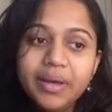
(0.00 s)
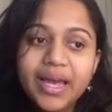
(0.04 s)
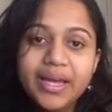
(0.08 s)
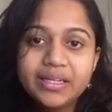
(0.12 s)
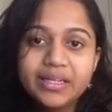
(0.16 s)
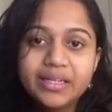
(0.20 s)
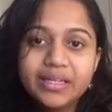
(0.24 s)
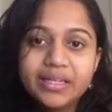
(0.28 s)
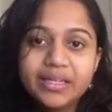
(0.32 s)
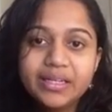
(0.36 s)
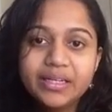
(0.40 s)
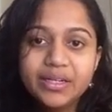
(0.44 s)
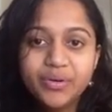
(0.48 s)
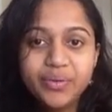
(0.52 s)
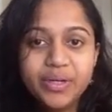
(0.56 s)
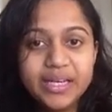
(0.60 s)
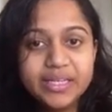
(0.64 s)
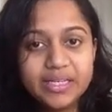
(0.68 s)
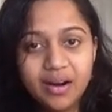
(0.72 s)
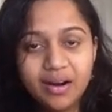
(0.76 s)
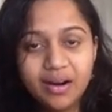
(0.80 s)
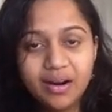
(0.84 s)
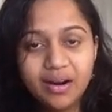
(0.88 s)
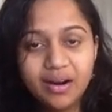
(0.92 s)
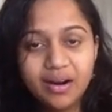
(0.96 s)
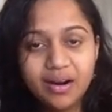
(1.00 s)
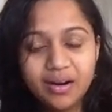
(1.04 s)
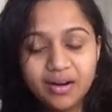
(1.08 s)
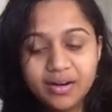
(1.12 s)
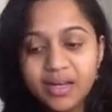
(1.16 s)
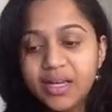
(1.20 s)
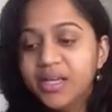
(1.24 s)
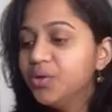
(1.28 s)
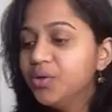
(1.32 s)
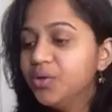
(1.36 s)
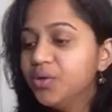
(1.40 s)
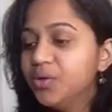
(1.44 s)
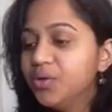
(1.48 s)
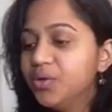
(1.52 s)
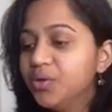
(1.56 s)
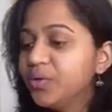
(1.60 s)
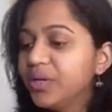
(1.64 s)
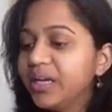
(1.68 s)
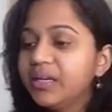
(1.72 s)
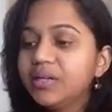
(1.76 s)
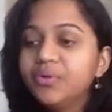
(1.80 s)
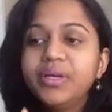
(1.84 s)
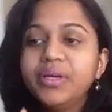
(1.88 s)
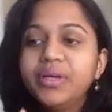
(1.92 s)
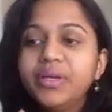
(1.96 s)
and create art. You
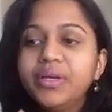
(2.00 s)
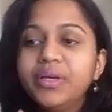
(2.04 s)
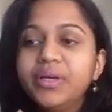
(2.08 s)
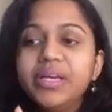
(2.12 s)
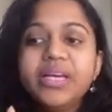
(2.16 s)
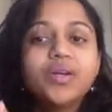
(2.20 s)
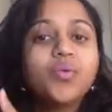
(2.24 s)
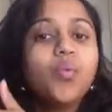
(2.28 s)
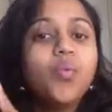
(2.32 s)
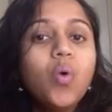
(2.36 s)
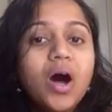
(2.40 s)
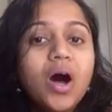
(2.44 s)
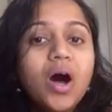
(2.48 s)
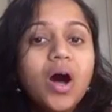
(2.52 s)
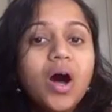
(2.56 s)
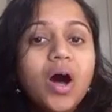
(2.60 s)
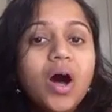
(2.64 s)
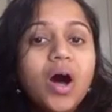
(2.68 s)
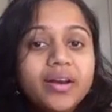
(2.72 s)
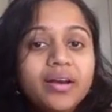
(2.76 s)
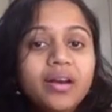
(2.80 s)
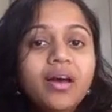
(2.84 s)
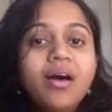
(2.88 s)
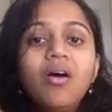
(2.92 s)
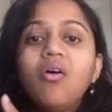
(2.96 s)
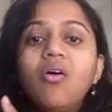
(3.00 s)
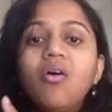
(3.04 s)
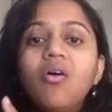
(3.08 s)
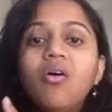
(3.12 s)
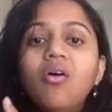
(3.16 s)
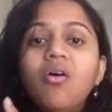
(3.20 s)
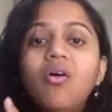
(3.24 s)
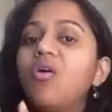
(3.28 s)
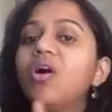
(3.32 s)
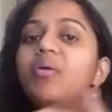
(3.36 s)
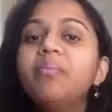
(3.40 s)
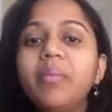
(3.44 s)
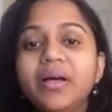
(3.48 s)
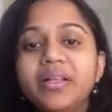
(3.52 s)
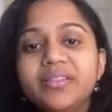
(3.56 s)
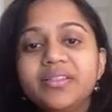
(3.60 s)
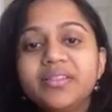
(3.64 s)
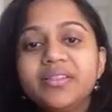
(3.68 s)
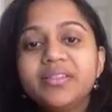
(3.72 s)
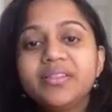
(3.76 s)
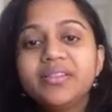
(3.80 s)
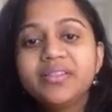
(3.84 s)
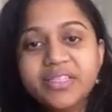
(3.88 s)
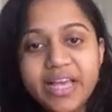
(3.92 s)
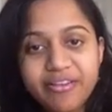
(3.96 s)
can create one or
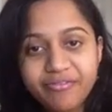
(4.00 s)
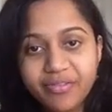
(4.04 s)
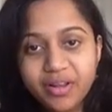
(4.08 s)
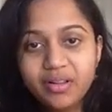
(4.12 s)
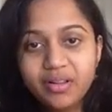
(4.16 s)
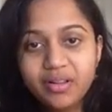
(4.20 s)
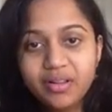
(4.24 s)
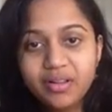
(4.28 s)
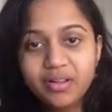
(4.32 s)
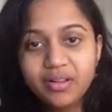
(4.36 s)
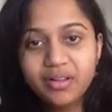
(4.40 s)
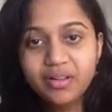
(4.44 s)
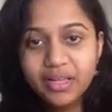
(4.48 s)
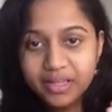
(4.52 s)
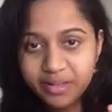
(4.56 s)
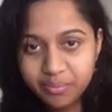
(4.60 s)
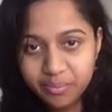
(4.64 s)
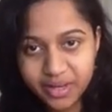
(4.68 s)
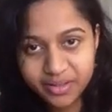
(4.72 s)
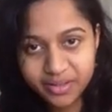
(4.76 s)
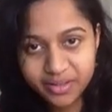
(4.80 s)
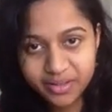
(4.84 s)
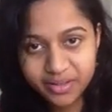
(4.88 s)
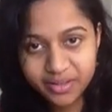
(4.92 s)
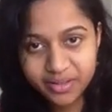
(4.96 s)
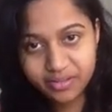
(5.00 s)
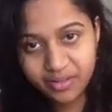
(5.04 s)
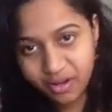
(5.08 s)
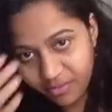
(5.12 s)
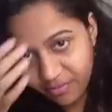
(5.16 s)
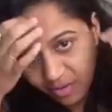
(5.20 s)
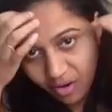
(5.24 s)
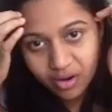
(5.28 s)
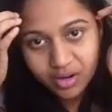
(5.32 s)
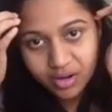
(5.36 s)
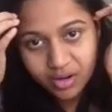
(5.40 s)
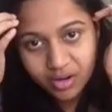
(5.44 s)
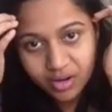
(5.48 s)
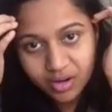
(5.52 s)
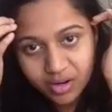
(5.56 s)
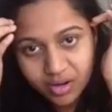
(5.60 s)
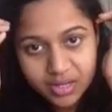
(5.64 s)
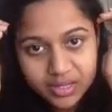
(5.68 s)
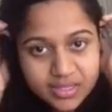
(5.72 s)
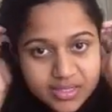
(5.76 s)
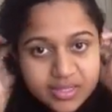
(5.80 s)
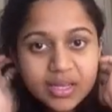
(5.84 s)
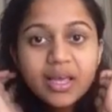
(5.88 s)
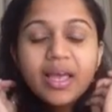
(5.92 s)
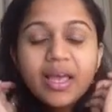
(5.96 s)
several in the month of
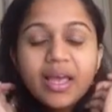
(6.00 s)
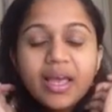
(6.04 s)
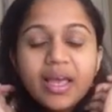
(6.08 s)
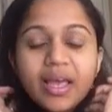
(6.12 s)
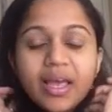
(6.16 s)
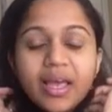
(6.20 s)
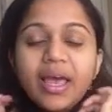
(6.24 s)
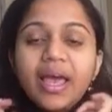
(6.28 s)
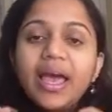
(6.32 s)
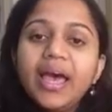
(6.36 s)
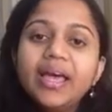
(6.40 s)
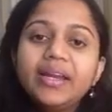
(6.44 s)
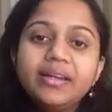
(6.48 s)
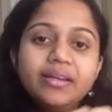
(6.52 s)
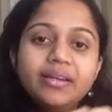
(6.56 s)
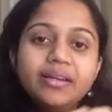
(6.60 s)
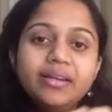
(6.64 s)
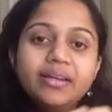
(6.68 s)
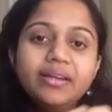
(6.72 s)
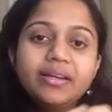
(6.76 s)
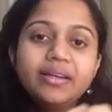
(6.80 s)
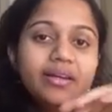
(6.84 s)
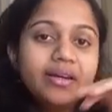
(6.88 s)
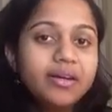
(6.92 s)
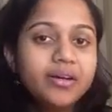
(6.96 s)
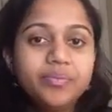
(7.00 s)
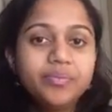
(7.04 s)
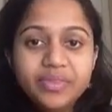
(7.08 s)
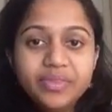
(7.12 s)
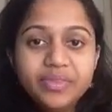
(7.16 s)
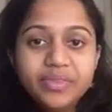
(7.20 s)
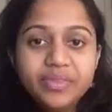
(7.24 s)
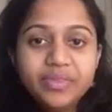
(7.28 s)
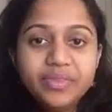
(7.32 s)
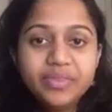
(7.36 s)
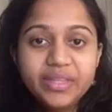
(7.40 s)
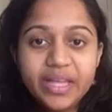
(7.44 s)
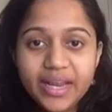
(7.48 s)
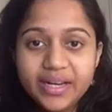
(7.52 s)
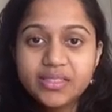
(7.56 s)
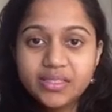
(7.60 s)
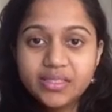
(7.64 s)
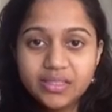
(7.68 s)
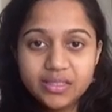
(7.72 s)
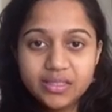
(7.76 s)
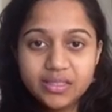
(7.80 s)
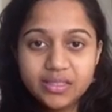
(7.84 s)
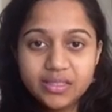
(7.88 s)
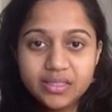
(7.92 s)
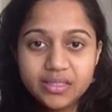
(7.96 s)
August, and that
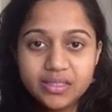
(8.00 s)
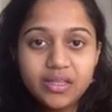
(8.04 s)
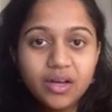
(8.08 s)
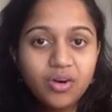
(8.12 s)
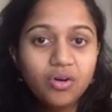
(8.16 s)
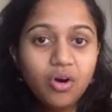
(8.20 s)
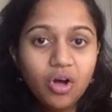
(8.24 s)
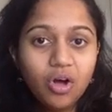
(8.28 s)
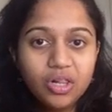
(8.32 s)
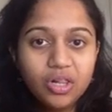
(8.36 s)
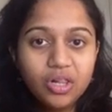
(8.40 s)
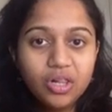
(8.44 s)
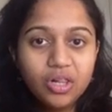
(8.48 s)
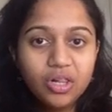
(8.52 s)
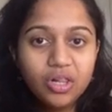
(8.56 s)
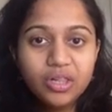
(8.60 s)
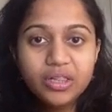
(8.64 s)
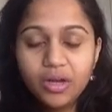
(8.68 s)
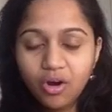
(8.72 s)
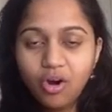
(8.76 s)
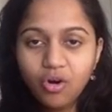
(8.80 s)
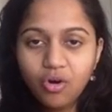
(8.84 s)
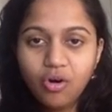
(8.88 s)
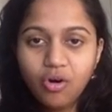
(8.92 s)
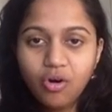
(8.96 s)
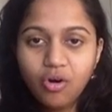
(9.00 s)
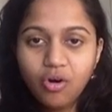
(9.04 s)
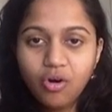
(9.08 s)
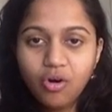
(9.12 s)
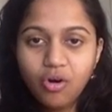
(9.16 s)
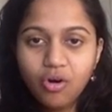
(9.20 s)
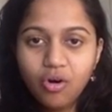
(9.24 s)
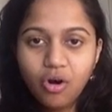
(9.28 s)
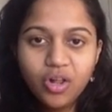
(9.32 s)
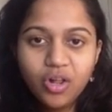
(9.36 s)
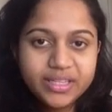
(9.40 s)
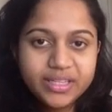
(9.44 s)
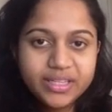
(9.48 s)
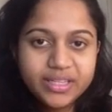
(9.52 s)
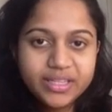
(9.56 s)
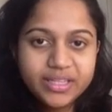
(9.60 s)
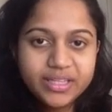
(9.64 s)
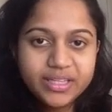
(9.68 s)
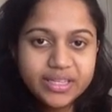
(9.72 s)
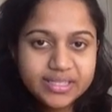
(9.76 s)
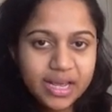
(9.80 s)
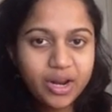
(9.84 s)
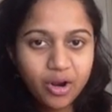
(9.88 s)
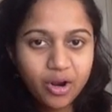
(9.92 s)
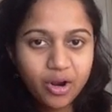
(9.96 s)
is all
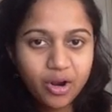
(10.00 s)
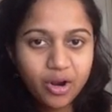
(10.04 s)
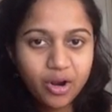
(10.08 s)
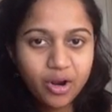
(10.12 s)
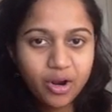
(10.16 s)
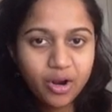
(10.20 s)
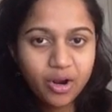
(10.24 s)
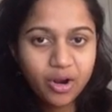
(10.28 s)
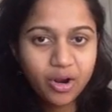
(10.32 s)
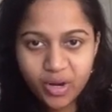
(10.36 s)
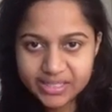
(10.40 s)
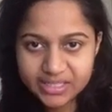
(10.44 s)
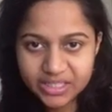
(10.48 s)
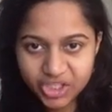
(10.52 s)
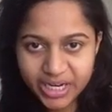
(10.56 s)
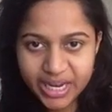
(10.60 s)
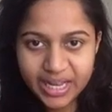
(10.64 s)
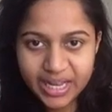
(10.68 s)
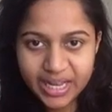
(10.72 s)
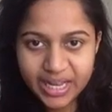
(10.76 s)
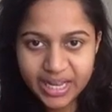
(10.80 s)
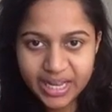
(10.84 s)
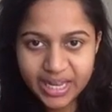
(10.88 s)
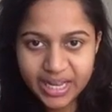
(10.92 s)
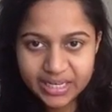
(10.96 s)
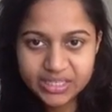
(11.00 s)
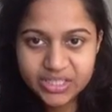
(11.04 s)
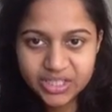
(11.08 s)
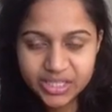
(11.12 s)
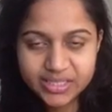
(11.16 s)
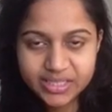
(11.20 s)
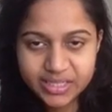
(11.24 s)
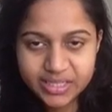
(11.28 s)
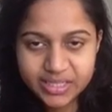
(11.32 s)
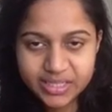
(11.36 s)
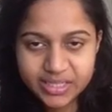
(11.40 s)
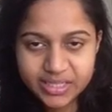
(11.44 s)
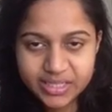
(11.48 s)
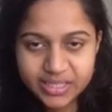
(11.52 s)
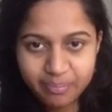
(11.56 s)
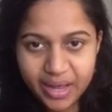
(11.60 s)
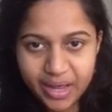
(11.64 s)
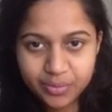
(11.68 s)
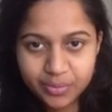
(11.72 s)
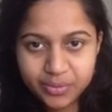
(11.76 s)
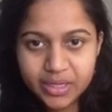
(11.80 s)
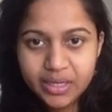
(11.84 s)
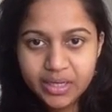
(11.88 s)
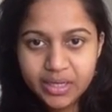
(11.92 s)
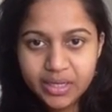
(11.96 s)
this all pastel challenge is
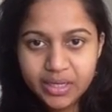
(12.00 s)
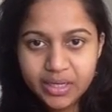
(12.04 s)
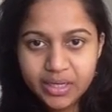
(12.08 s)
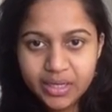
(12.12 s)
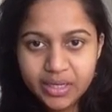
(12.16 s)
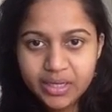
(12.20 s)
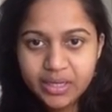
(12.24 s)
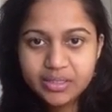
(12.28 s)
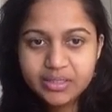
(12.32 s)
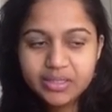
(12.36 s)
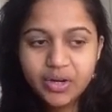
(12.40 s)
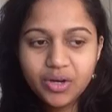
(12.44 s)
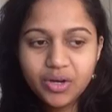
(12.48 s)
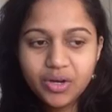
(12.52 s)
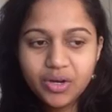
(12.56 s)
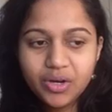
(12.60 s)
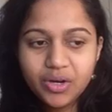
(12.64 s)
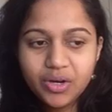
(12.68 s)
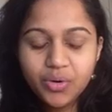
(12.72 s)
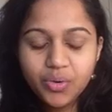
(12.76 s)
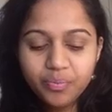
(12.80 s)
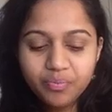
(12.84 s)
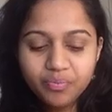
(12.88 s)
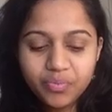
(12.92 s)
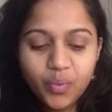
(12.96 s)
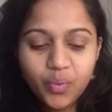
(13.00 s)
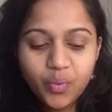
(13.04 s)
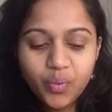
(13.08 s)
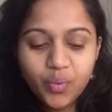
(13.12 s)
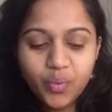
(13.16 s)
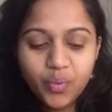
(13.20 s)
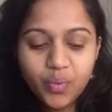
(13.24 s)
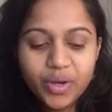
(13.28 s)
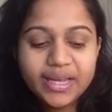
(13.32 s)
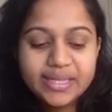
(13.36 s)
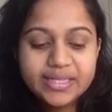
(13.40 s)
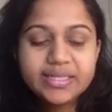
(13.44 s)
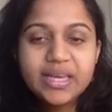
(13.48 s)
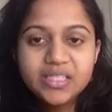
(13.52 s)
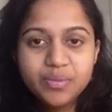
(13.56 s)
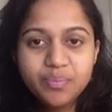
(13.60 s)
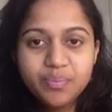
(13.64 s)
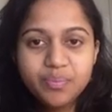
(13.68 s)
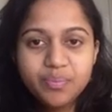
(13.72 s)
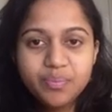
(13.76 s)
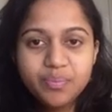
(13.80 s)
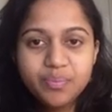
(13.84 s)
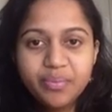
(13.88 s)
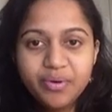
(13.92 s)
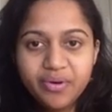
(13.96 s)
about. So when I say
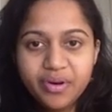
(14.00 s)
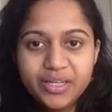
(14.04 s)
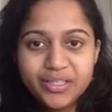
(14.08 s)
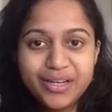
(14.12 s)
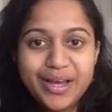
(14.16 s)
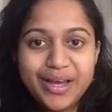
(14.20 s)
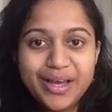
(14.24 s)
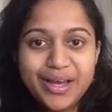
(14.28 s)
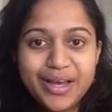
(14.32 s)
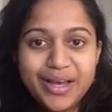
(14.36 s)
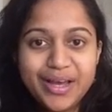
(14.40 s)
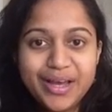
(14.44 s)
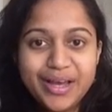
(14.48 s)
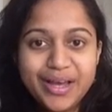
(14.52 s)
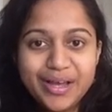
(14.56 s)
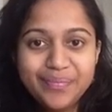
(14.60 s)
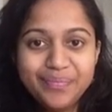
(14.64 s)
inspiration,